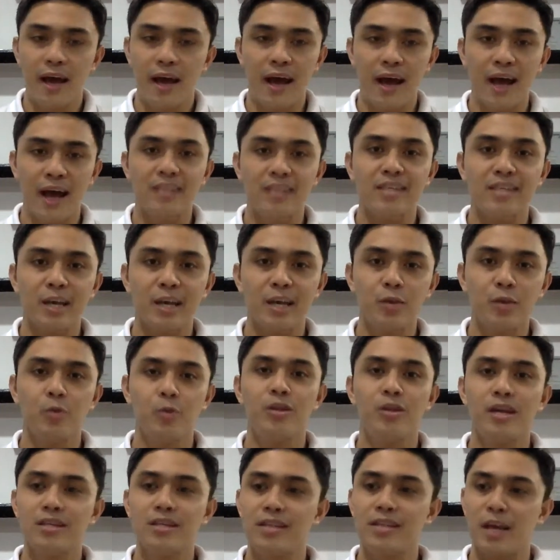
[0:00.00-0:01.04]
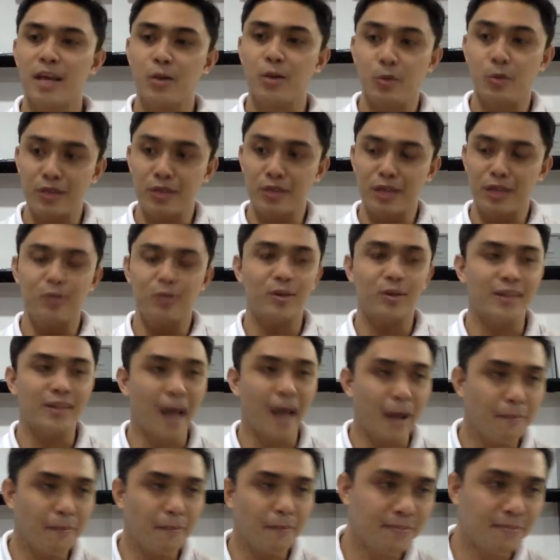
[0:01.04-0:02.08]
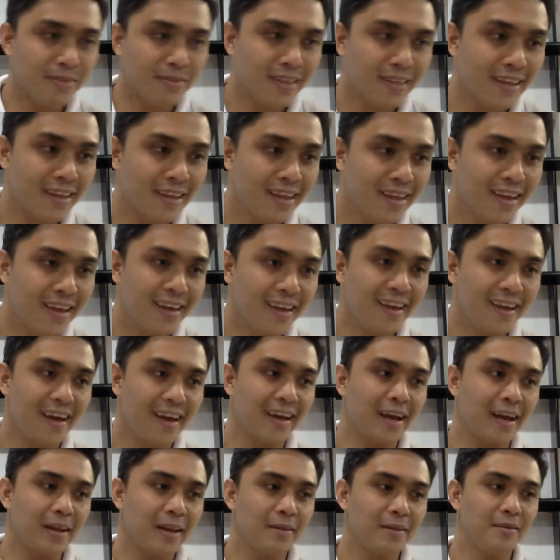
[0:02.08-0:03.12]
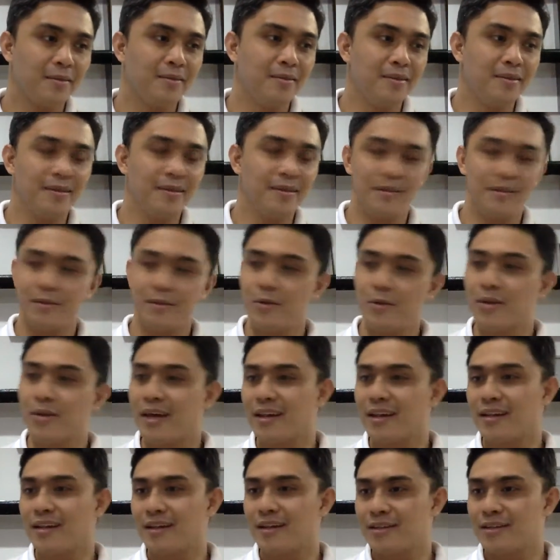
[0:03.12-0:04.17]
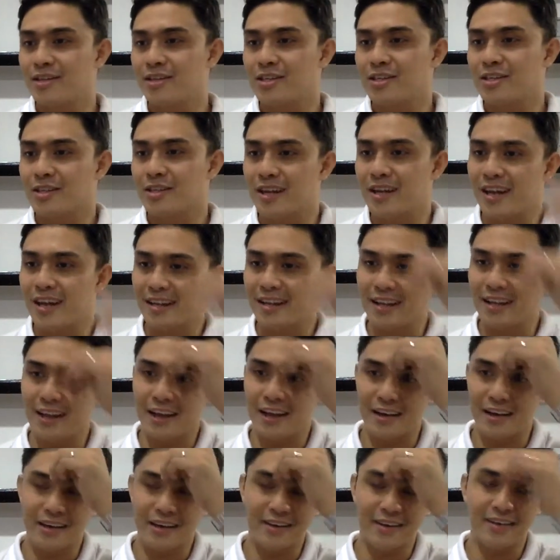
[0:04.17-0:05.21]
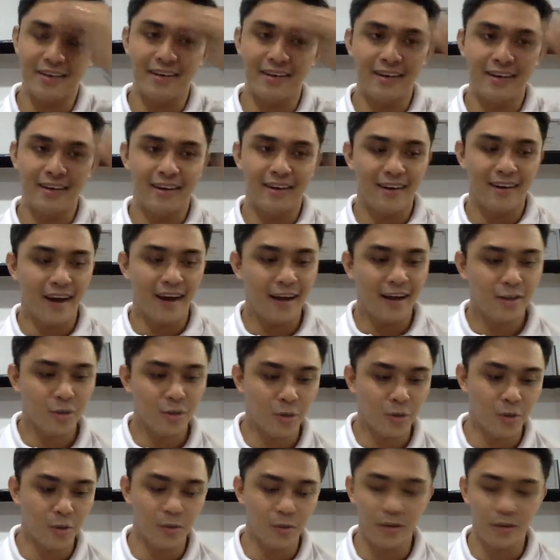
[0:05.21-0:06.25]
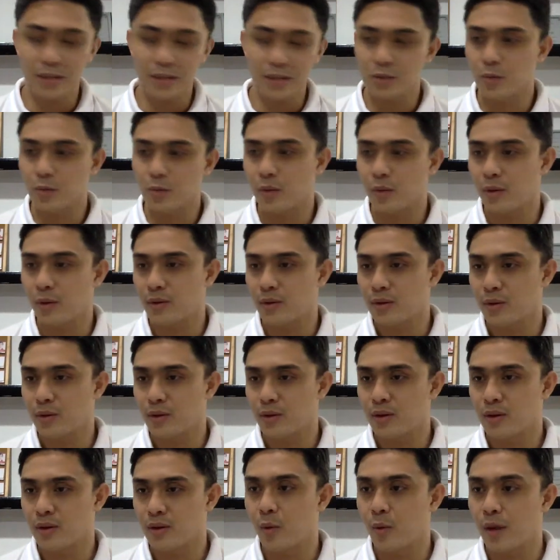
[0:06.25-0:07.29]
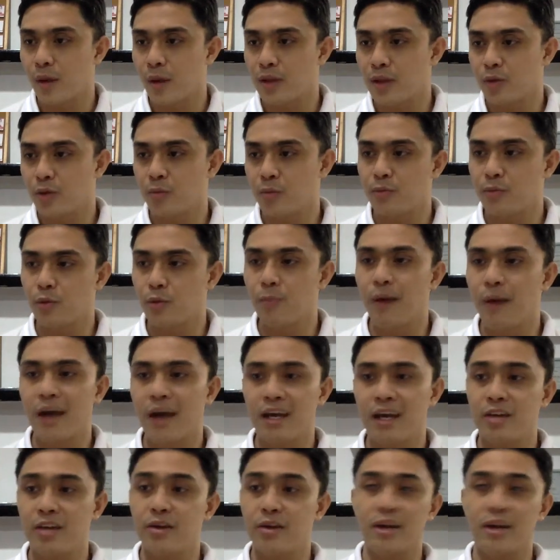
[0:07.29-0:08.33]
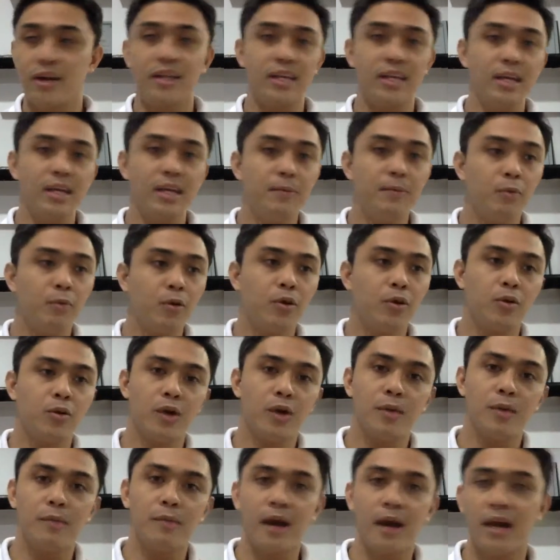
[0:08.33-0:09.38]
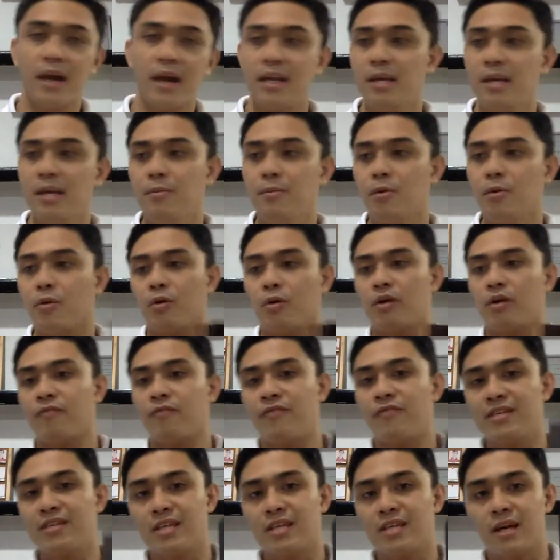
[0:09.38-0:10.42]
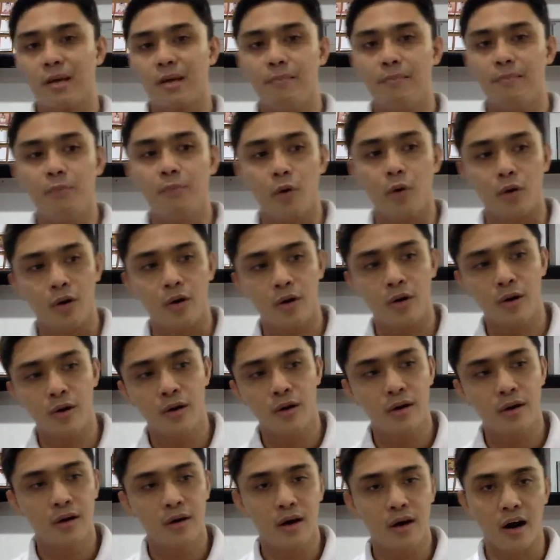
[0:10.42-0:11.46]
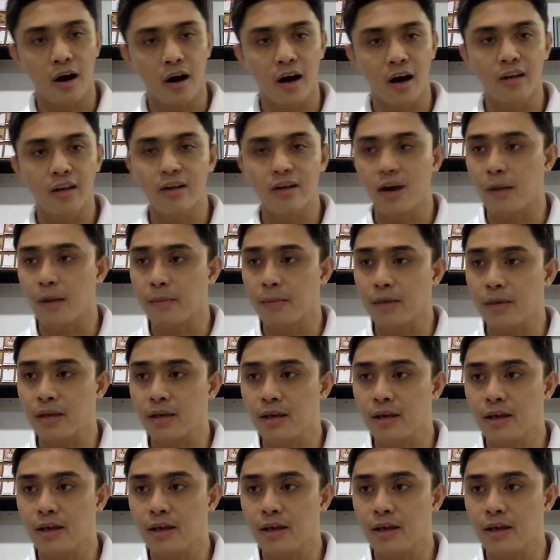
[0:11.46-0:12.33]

as I do this, I don't need to type and you can just click the link. Right? So that's the way to buy either an ebook. You can buy an ebook or a physical book, a hard copy.